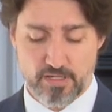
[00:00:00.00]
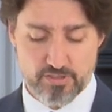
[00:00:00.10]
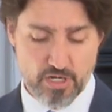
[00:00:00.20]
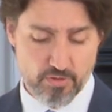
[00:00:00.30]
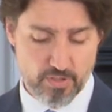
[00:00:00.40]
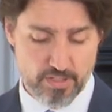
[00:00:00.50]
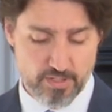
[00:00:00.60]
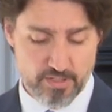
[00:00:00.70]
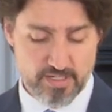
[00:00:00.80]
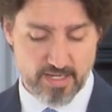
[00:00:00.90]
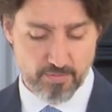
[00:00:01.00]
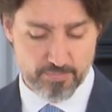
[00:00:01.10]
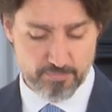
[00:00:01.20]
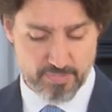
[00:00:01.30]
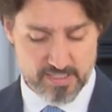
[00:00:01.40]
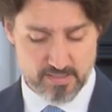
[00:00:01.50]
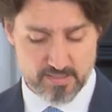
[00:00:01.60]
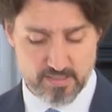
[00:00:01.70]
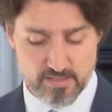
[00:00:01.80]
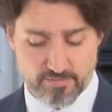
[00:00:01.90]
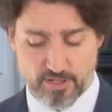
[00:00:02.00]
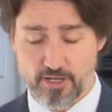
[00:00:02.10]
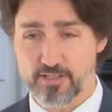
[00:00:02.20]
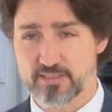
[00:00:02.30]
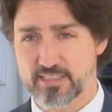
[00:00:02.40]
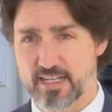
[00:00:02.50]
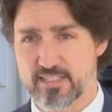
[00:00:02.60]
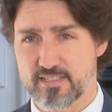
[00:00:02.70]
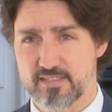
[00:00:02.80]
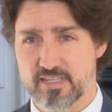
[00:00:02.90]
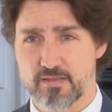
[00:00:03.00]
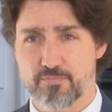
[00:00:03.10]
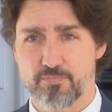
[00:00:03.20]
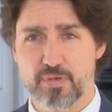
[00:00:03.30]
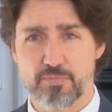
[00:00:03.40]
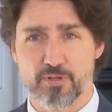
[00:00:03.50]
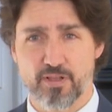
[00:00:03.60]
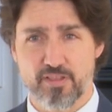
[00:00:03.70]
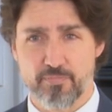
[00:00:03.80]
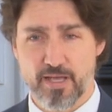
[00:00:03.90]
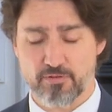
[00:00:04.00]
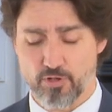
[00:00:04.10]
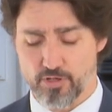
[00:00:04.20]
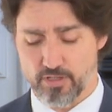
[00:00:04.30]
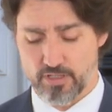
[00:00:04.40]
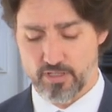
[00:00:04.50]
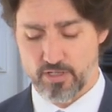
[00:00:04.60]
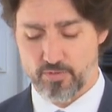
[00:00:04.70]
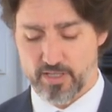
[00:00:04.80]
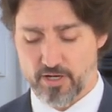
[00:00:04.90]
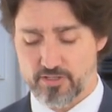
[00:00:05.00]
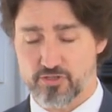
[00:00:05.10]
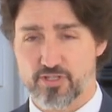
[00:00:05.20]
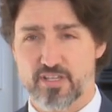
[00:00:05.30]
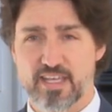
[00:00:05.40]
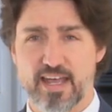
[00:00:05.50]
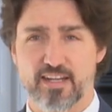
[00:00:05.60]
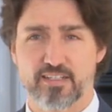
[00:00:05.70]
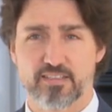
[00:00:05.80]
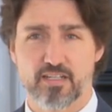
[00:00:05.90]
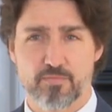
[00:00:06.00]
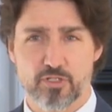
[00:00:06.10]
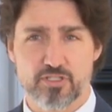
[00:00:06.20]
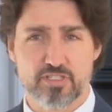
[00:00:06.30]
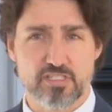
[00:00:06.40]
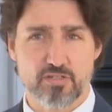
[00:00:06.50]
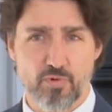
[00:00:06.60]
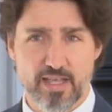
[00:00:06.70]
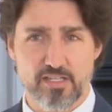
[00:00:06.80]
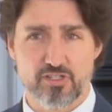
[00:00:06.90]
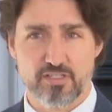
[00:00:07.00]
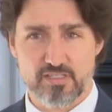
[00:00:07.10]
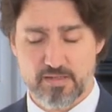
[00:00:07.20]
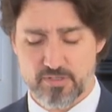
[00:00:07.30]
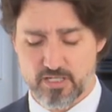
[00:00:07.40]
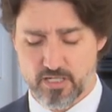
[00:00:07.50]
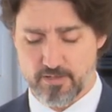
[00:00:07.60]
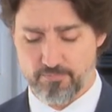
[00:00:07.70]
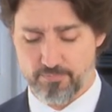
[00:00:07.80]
So, to help businesses of all sizes keep people on the payroll, we launched the Canada Emergency Wage Subsidy.